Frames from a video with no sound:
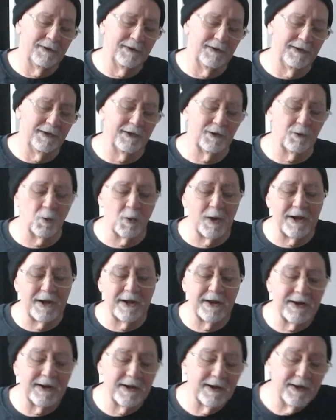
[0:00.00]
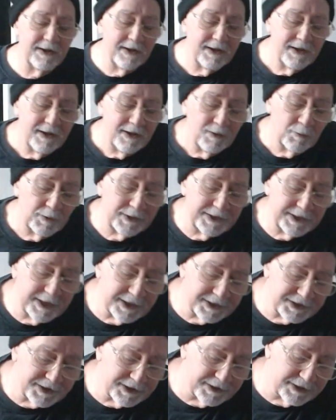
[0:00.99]
in a way, when you
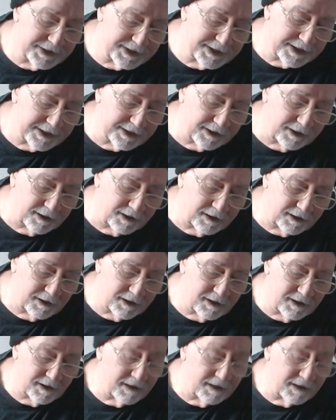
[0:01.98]
get to the diddle,